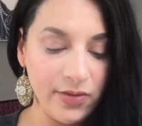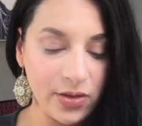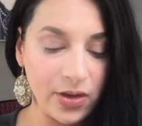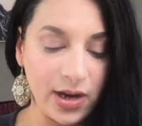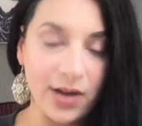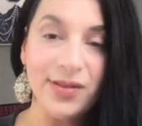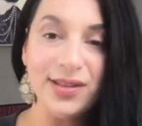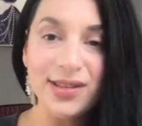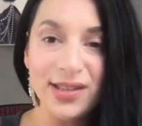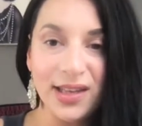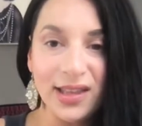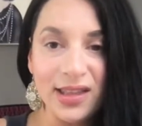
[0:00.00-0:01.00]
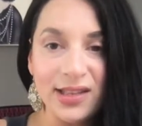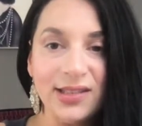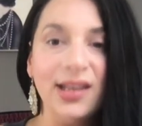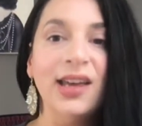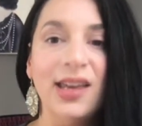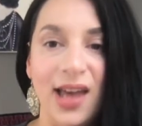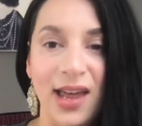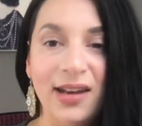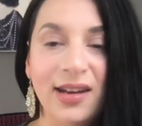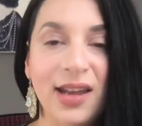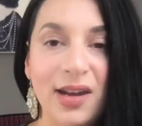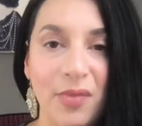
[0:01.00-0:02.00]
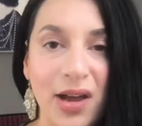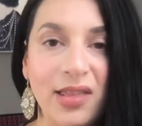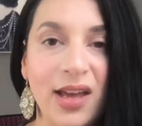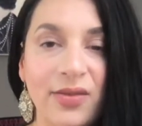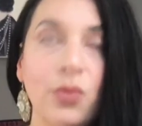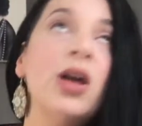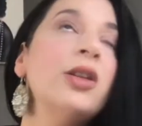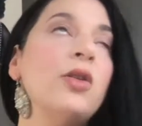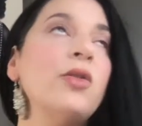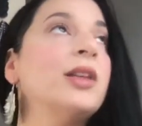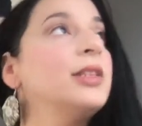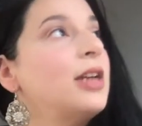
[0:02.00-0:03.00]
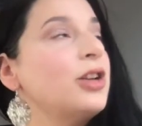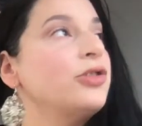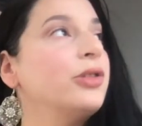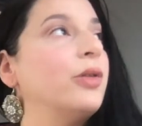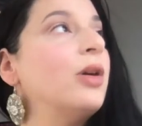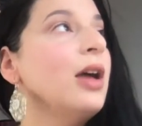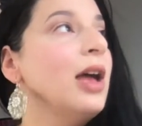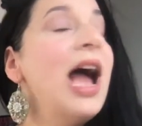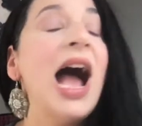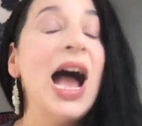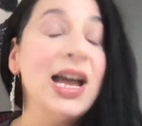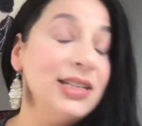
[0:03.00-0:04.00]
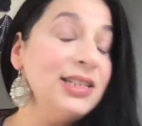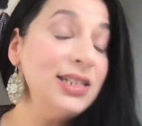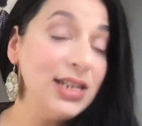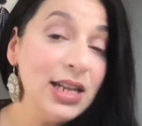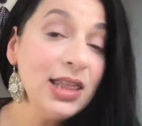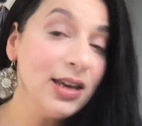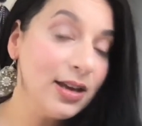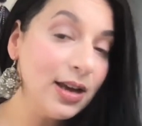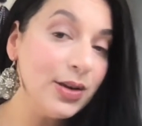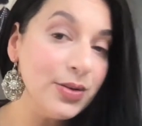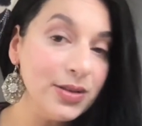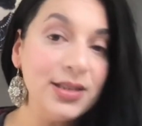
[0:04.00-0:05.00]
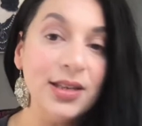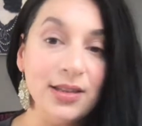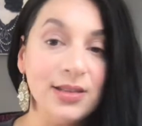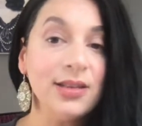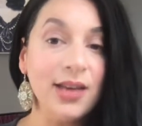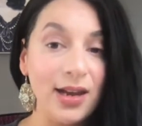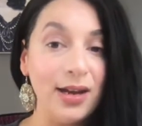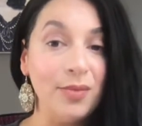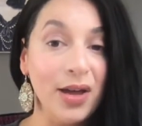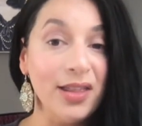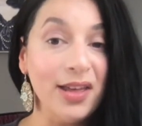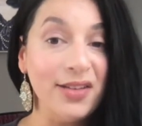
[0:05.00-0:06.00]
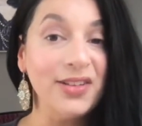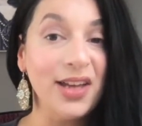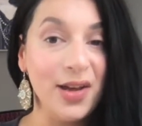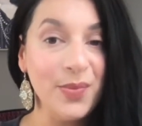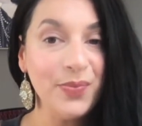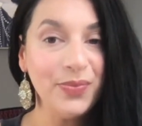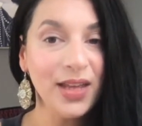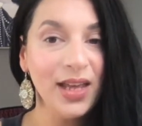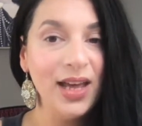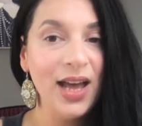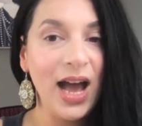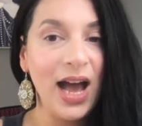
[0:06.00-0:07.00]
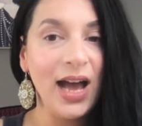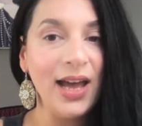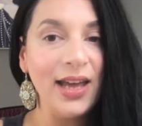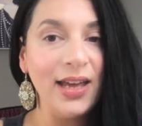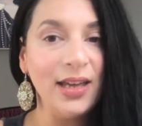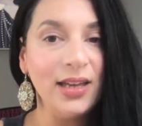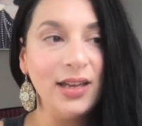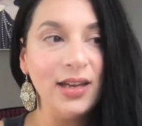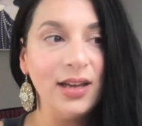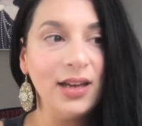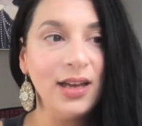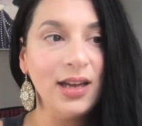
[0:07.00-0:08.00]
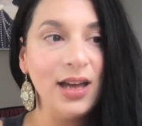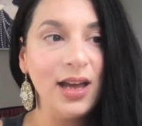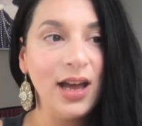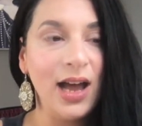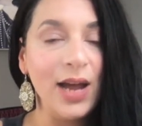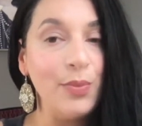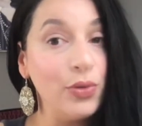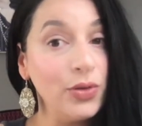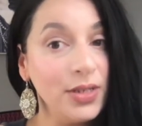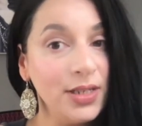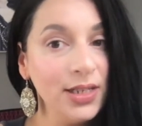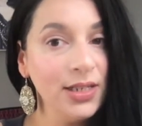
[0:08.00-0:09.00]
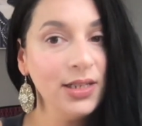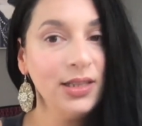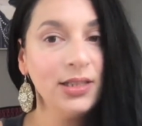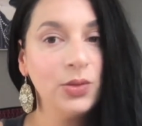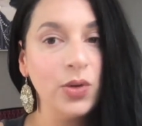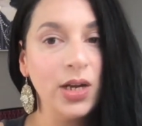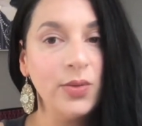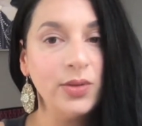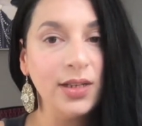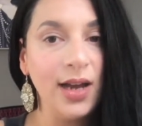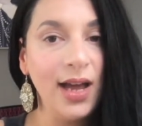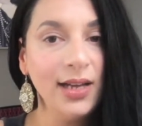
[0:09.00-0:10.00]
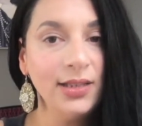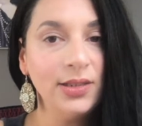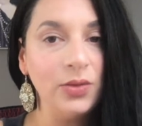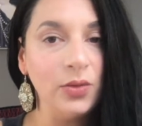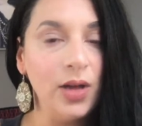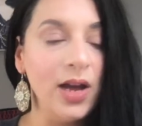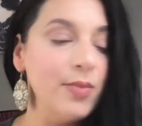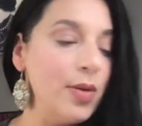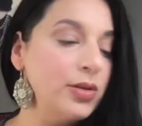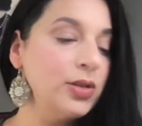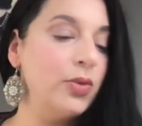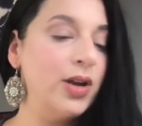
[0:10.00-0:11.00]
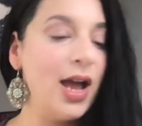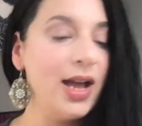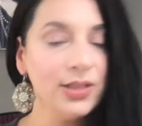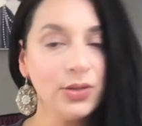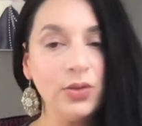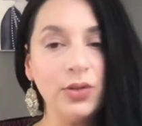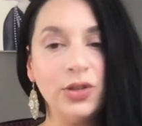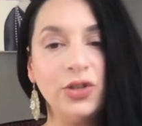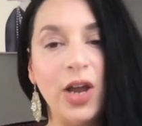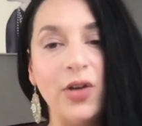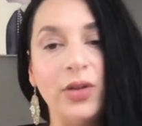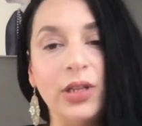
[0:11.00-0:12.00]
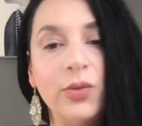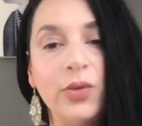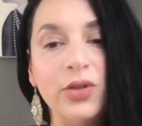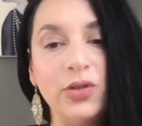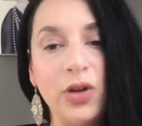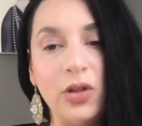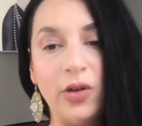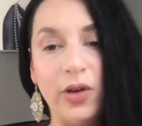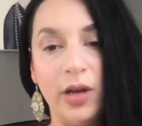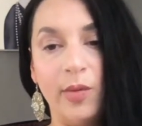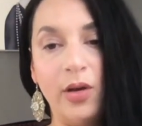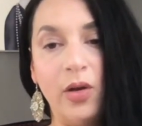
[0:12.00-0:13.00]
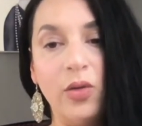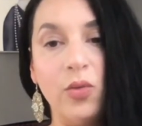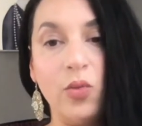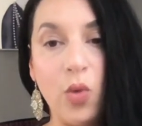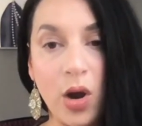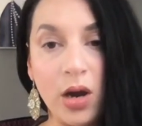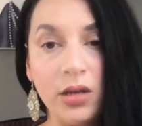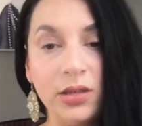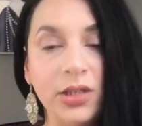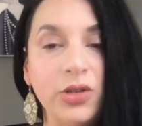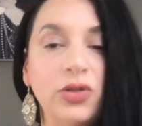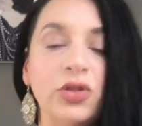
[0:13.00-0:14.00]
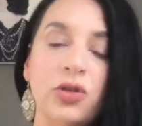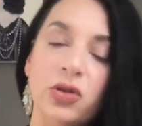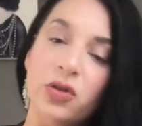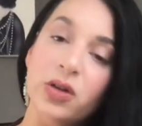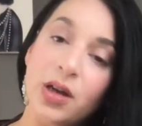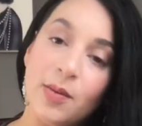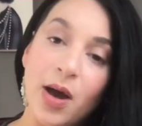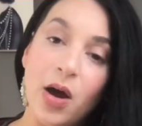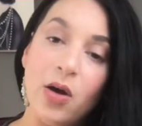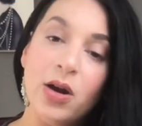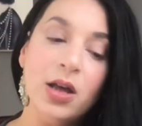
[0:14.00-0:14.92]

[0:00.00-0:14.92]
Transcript: thought I would see this again in my life. Well, no, that's not true. I did think I would see this again in my lifetime. I I predicted this when I was in high school. So in high school is generally when you start learning about all the wars and you start learning about